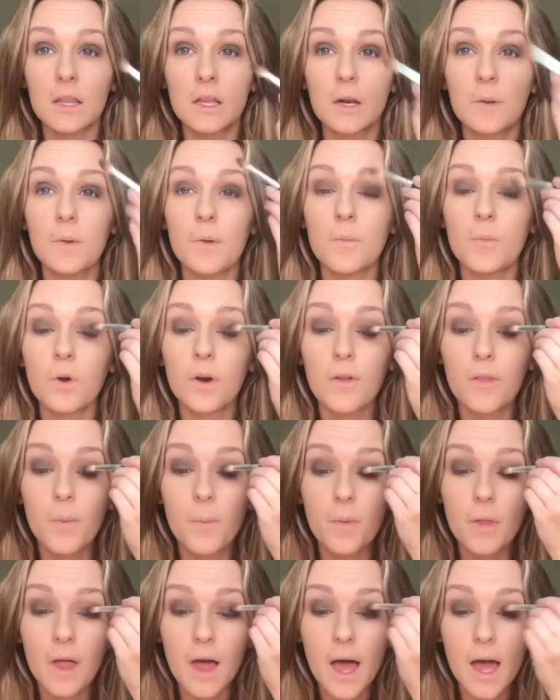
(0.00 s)
a little bit more of the
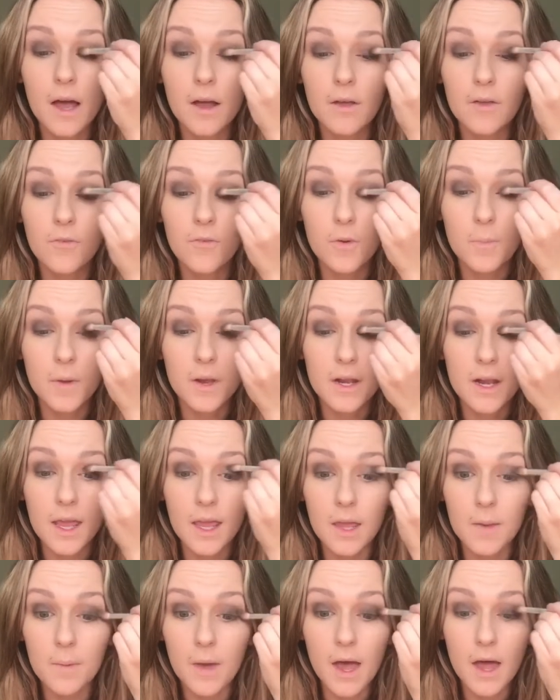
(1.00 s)
black from my
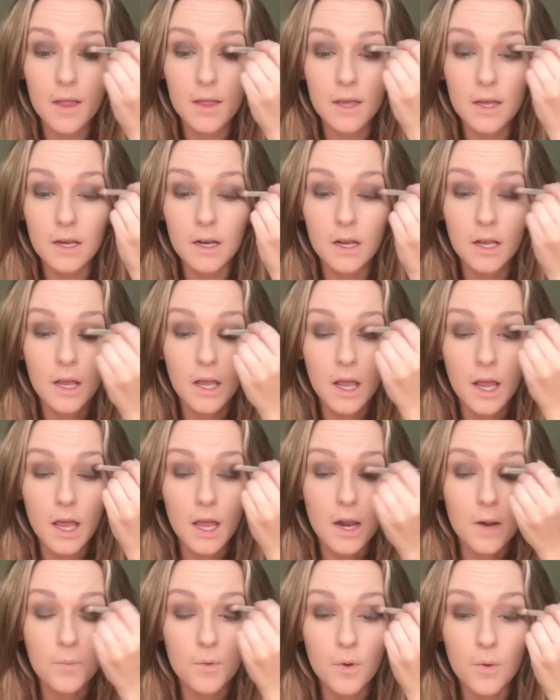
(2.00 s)
Naked palette.
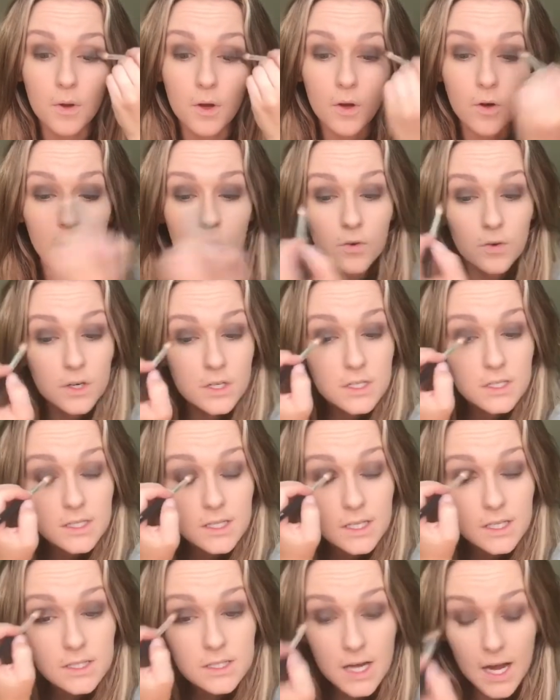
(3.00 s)
I'm going over just
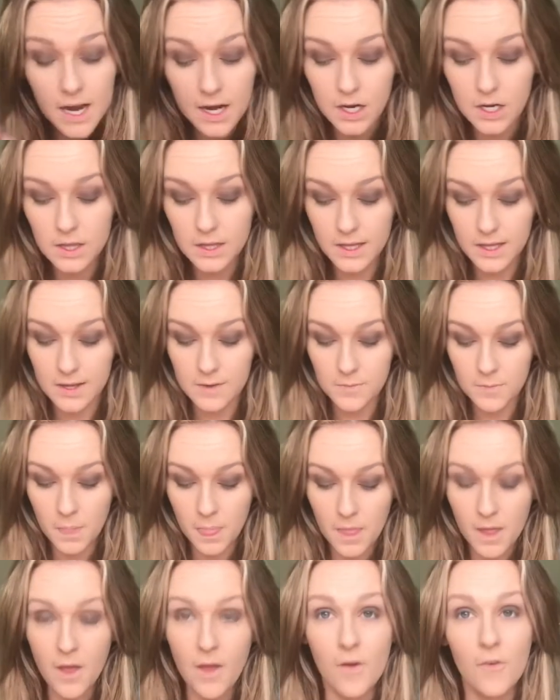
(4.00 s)
the entire lid,
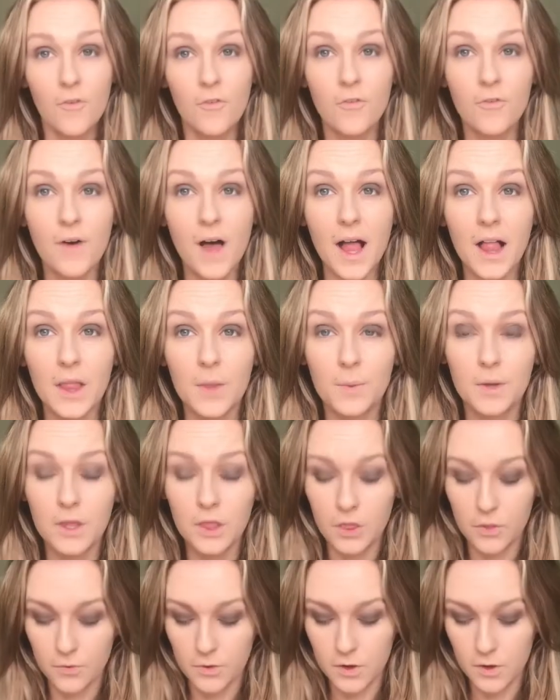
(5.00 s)
following
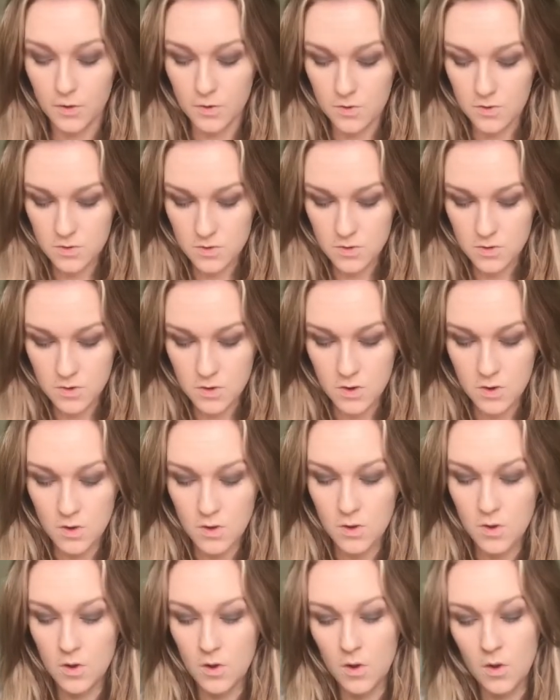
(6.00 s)
through
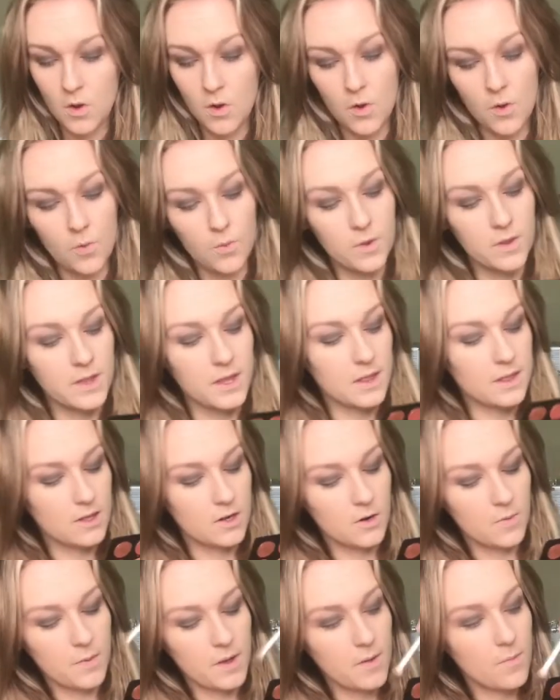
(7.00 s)
with a
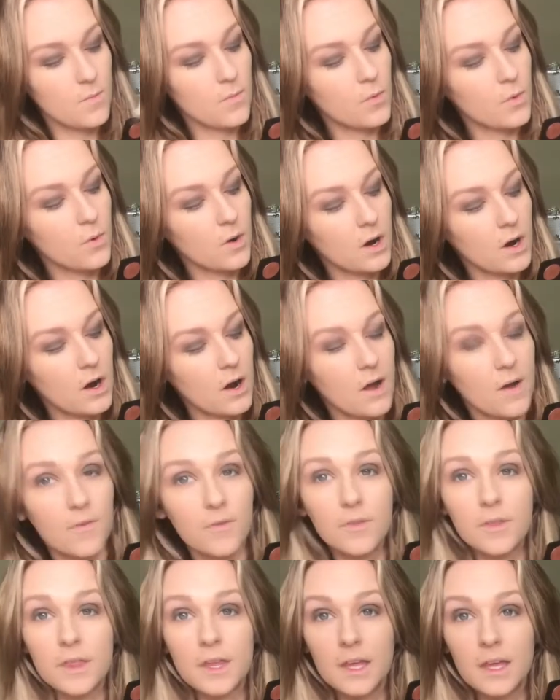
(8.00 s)
little bit more of
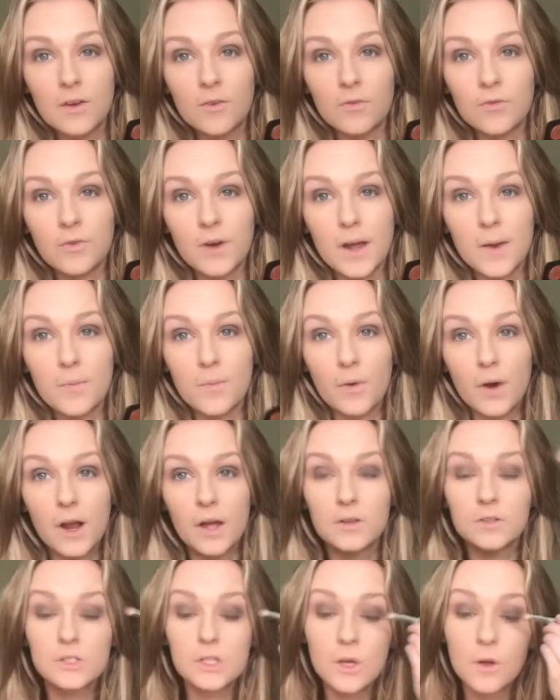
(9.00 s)
the red
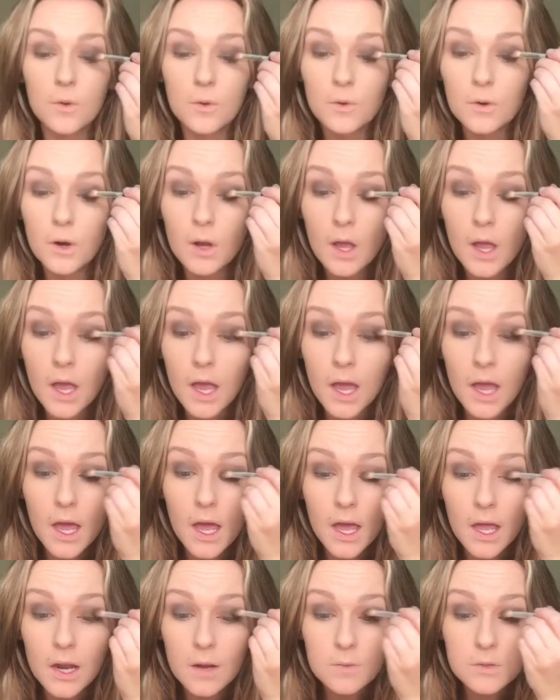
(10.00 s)
brown tone,
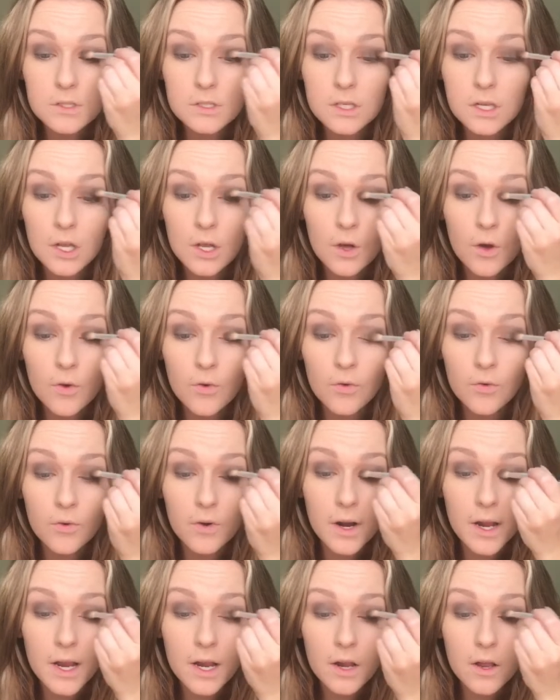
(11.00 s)
and I'm just going to go
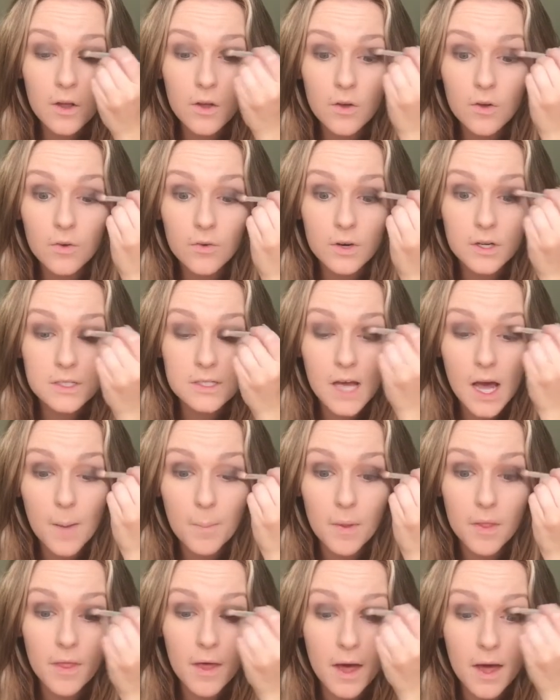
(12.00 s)
right over
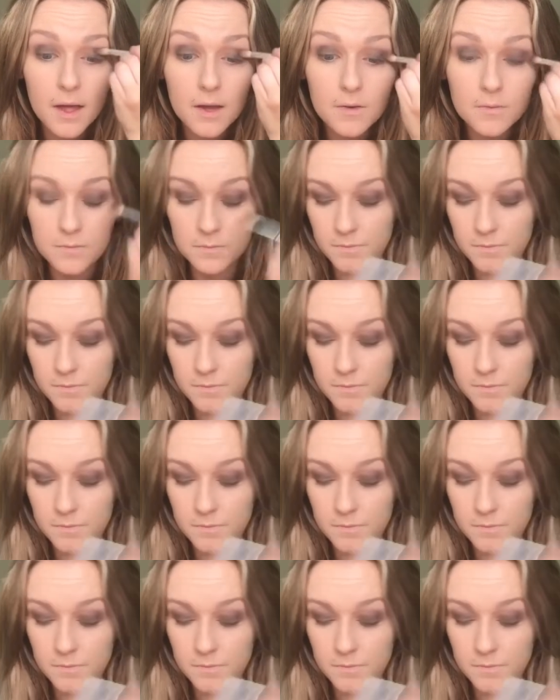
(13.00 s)
top of that.